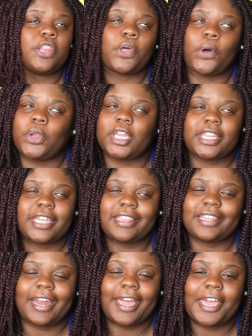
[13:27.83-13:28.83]
The only thing
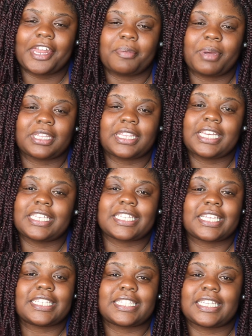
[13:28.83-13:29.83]
that I hate about these
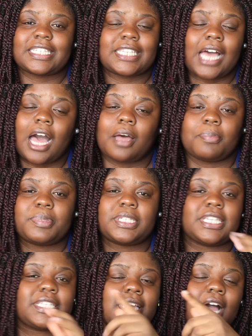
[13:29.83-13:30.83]
is the tops.
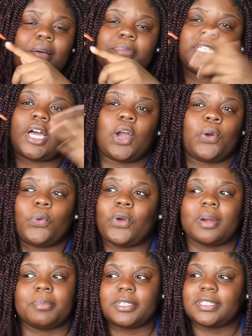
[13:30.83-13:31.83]
The tops are
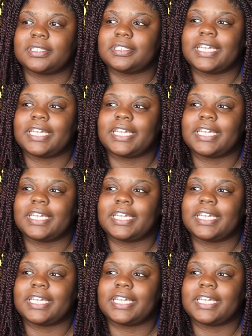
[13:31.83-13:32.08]
horrible.